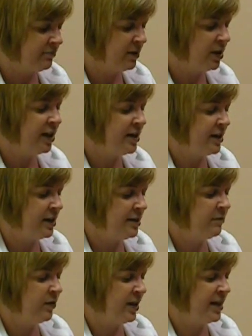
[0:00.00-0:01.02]
really the
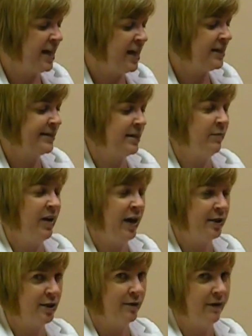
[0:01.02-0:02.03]
theme for the day is to
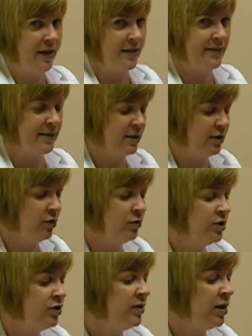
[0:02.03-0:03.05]
pat your face.
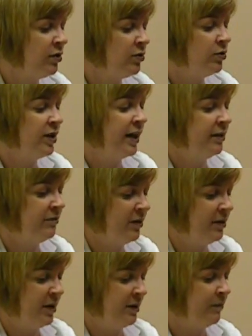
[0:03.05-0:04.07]
Don't do a whole lot
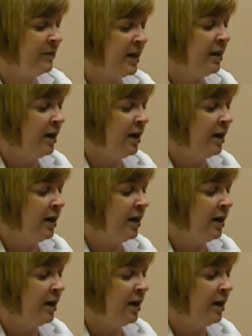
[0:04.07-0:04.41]
of rubbing.